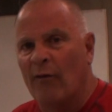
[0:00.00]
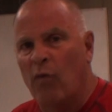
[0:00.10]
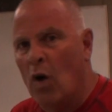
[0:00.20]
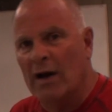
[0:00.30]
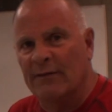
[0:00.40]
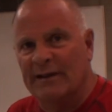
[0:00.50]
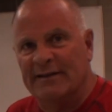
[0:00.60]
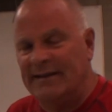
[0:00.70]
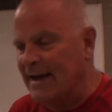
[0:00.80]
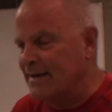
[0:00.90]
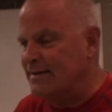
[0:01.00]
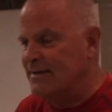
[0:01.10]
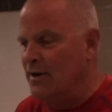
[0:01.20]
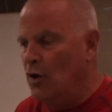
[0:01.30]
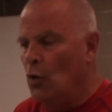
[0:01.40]
of one of the
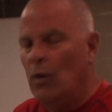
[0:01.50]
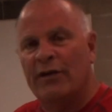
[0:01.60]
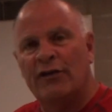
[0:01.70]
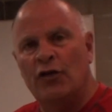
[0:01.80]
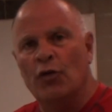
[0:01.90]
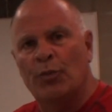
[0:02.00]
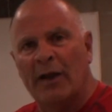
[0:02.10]
sticks with two